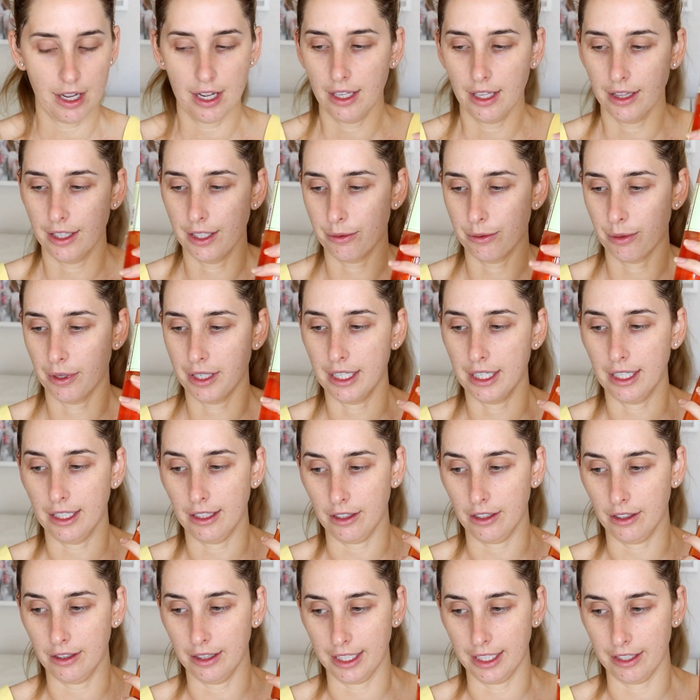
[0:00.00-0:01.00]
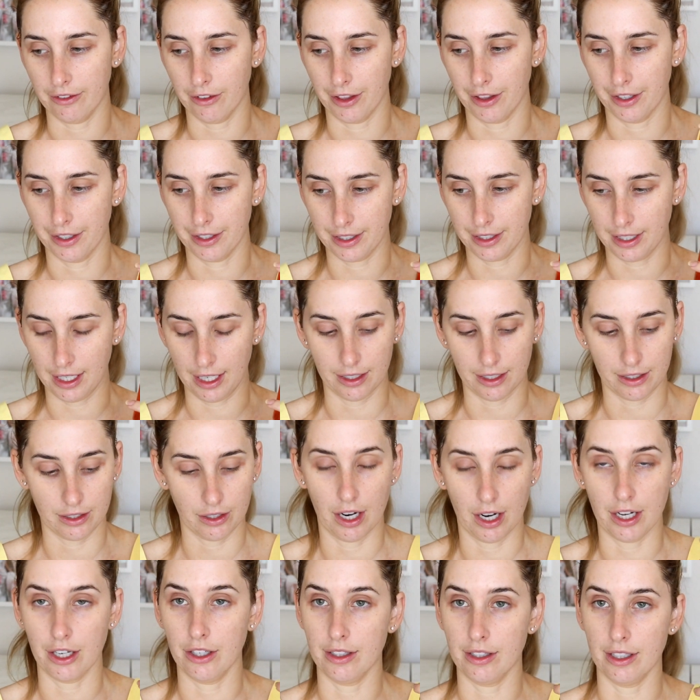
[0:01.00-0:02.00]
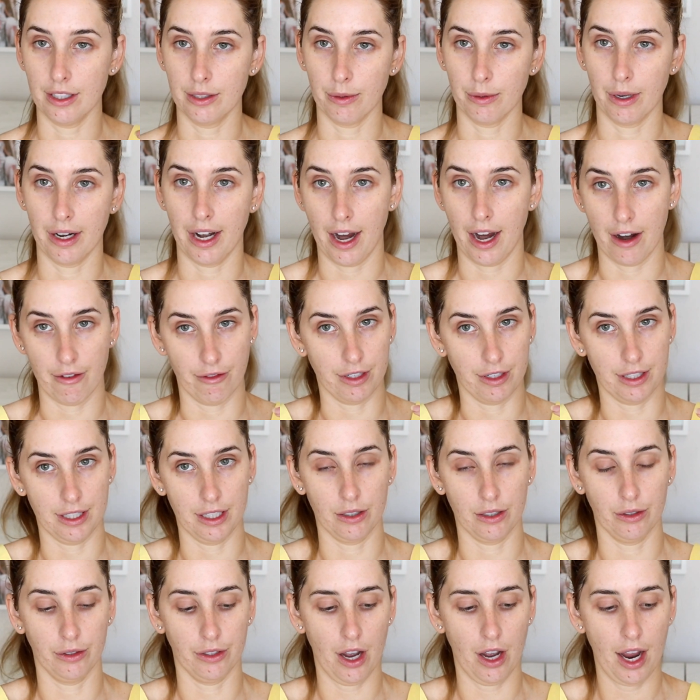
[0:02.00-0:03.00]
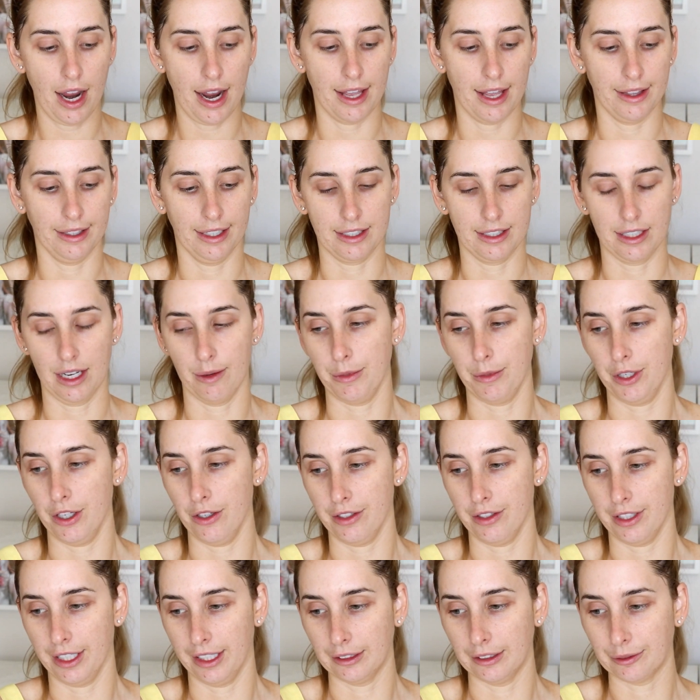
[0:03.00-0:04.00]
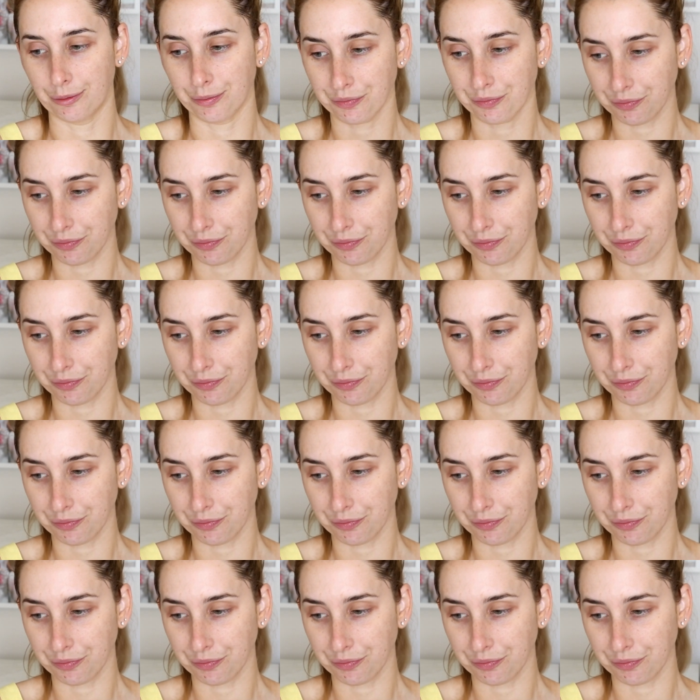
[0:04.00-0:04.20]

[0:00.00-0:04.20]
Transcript: This one here you leave on the skin. So I use this one every single night unless I'm using